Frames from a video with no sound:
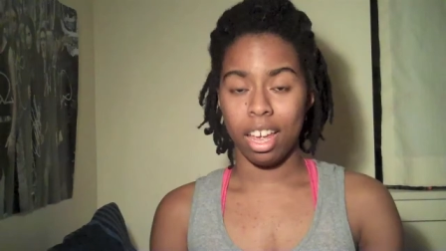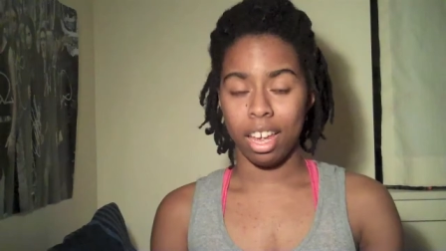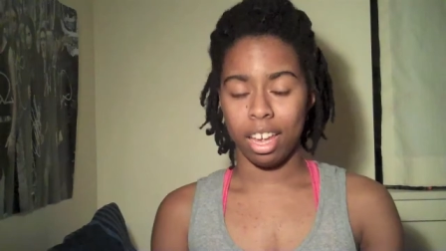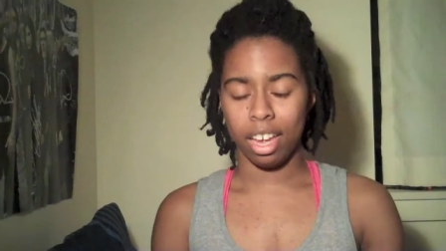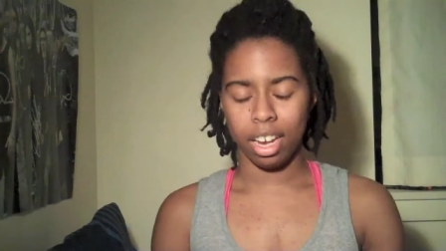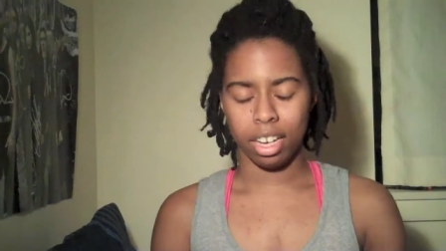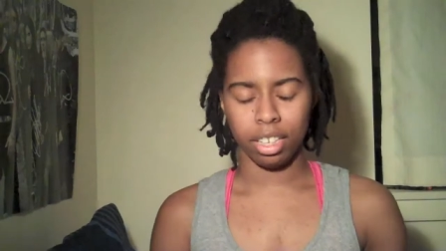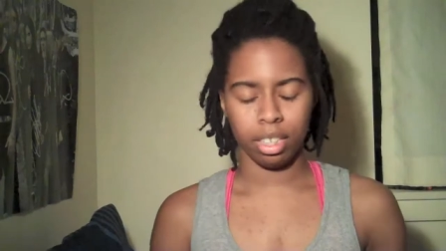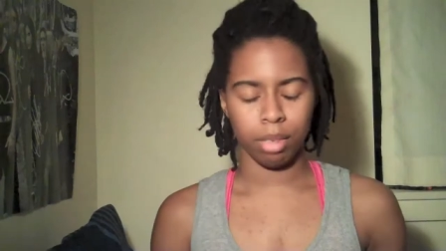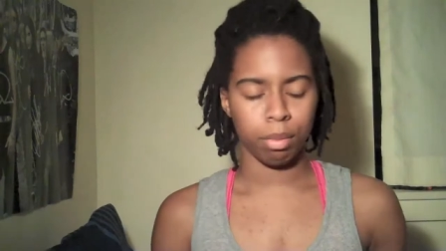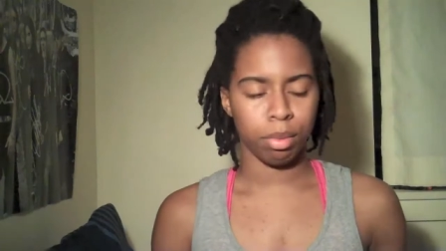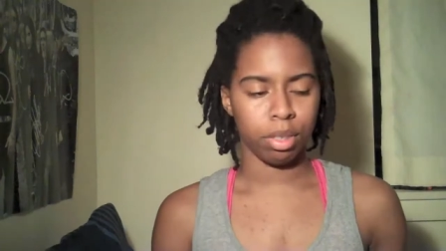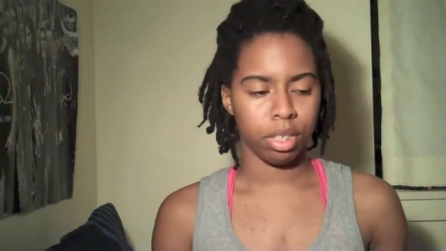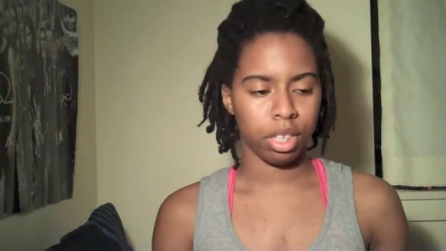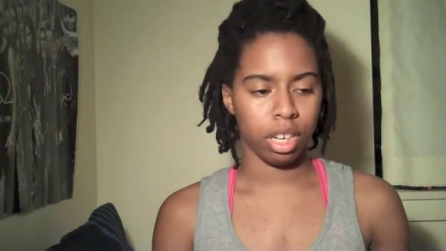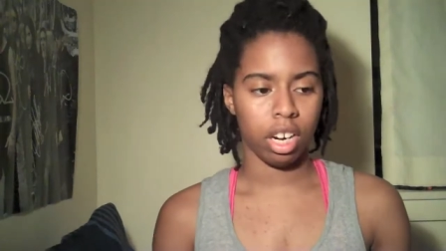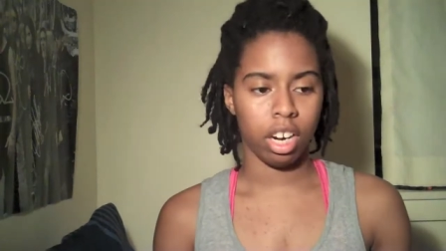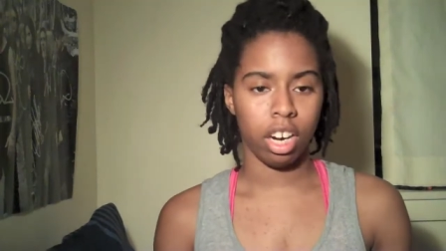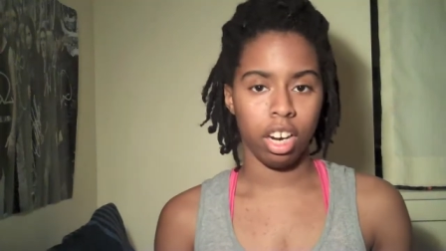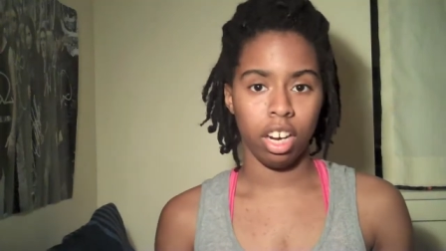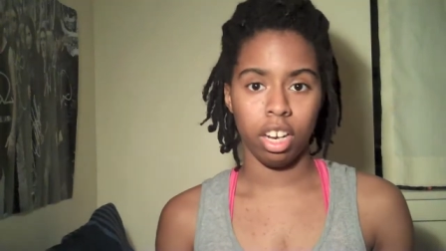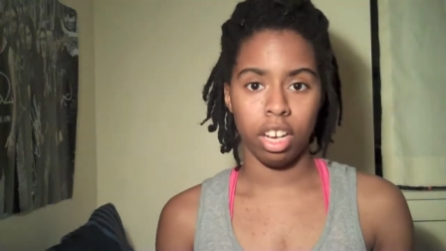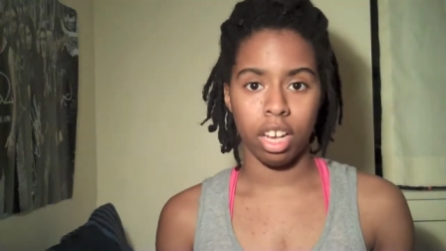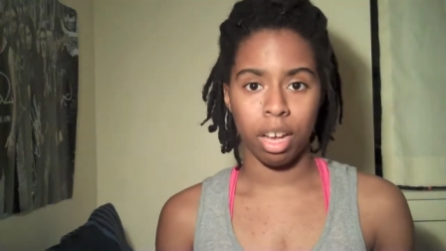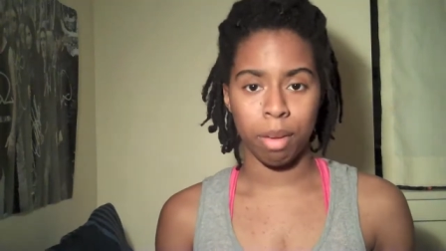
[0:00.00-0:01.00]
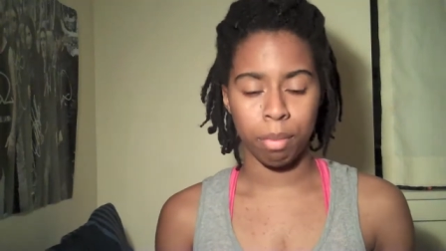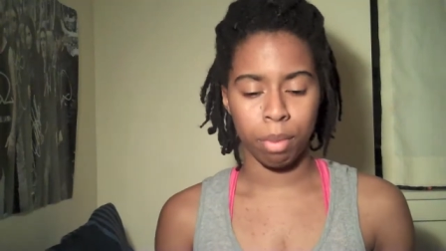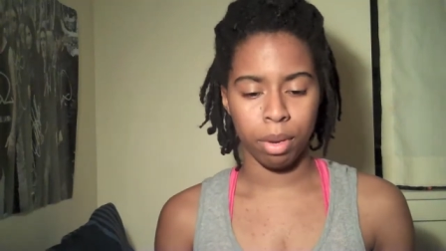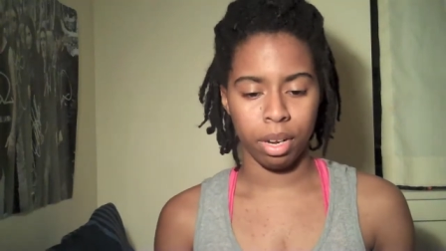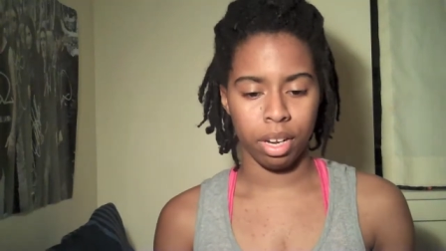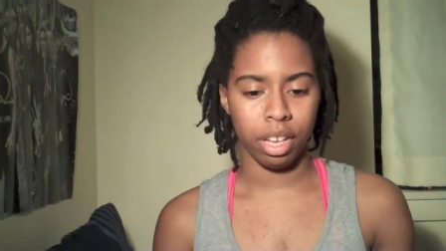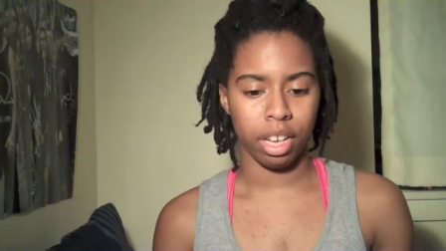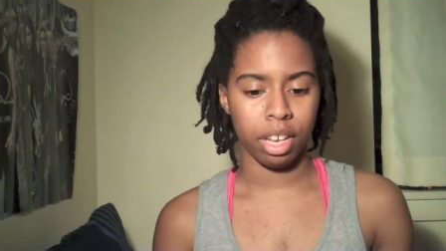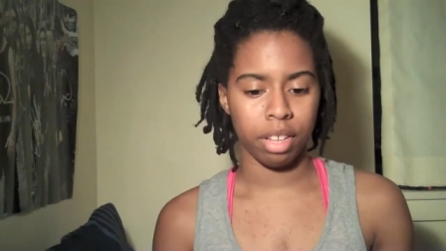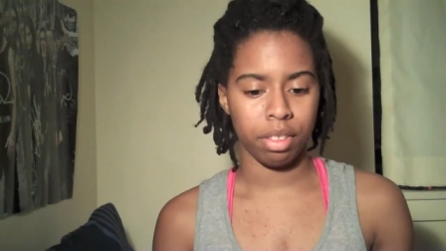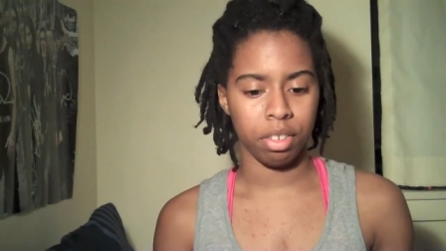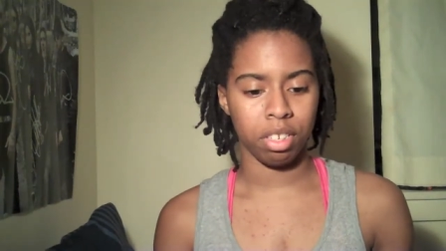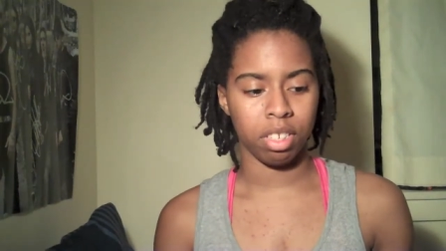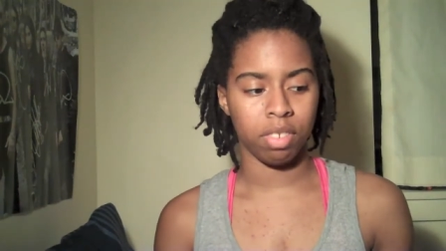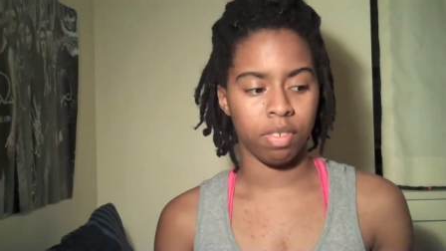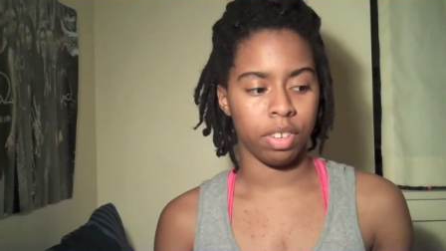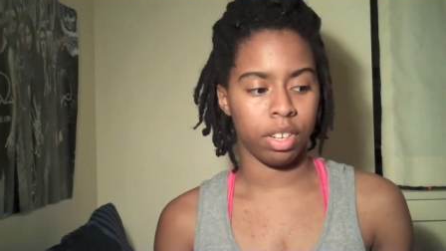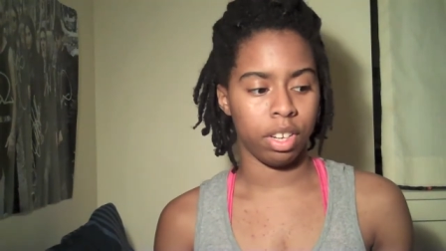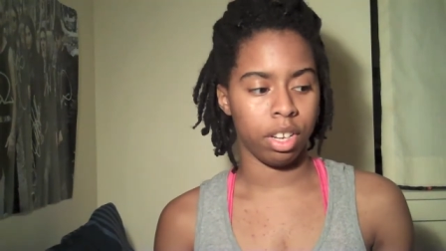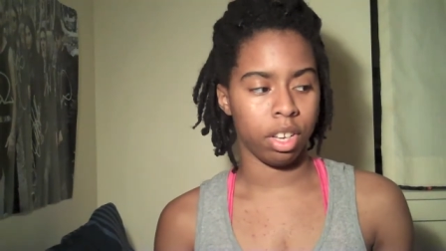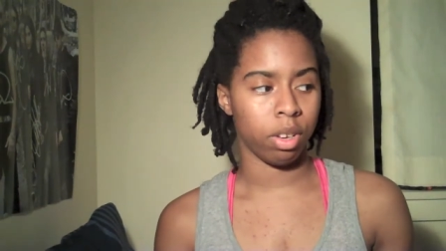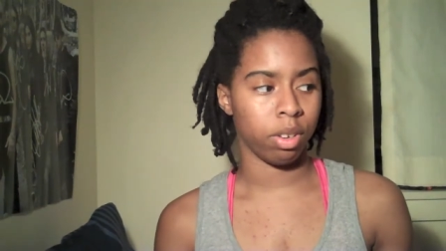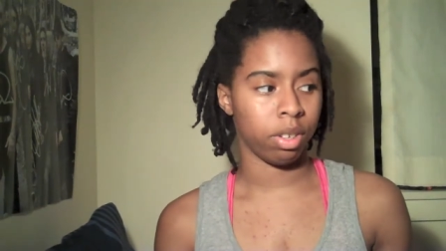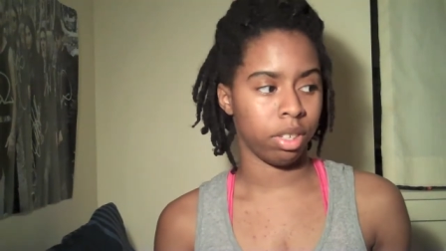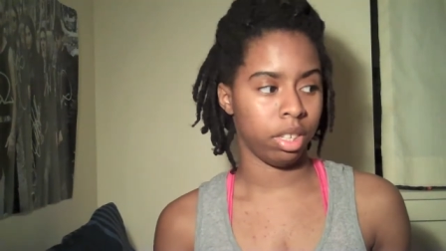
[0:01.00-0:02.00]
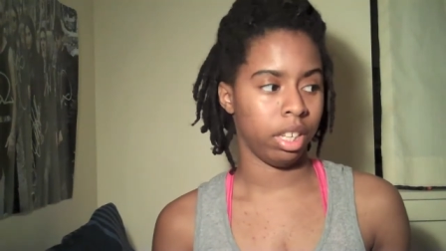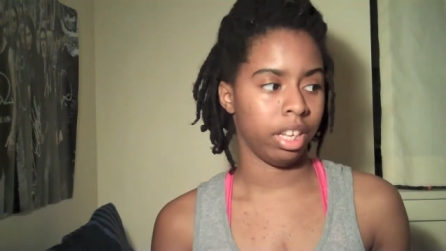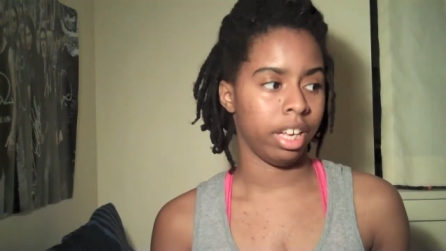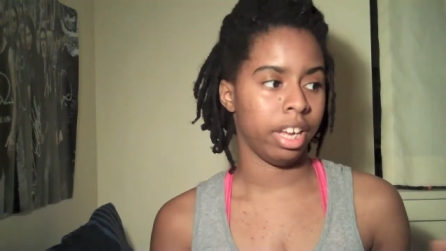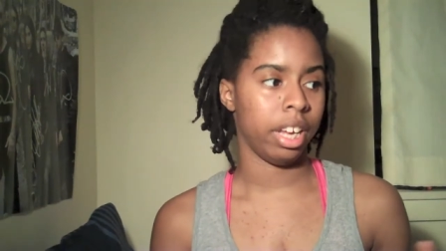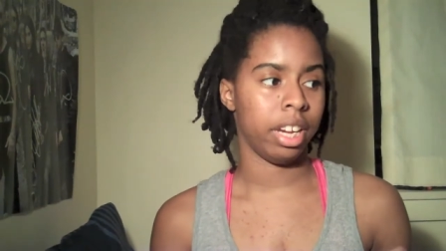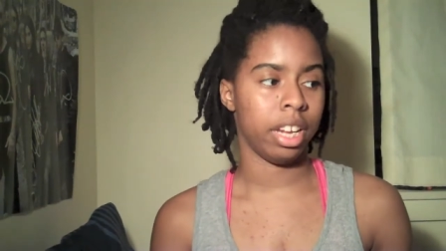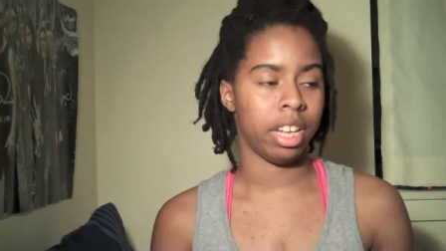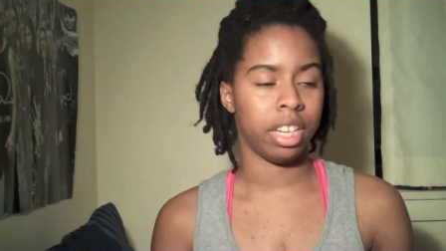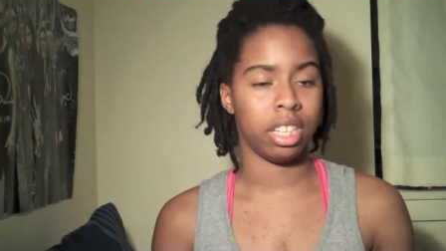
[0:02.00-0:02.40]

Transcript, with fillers: Hey guys, I'm sorry I'm putting out these videos late.